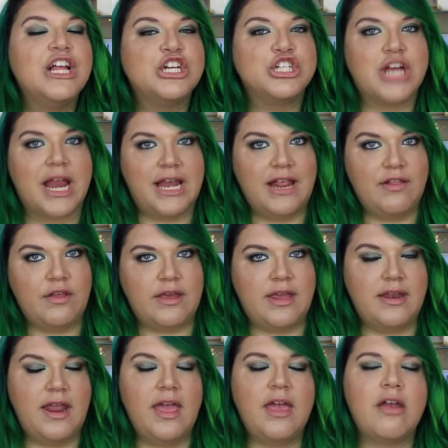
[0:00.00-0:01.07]
shiny
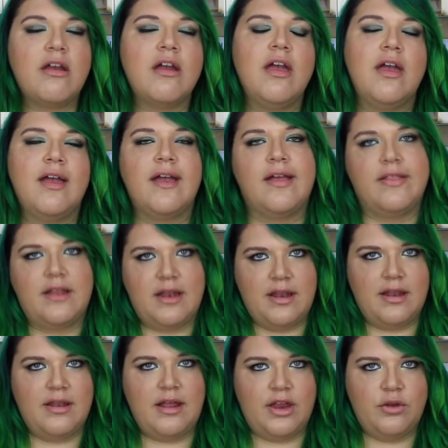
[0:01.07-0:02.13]
looking hair, and
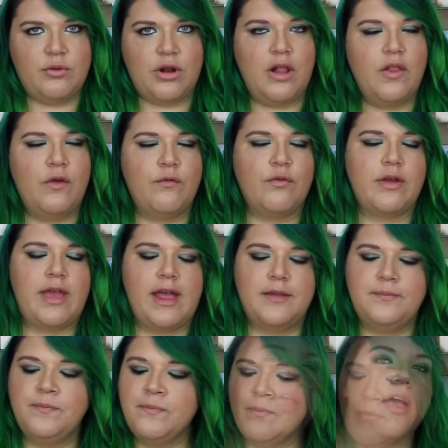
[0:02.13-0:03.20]
then I do it all over again.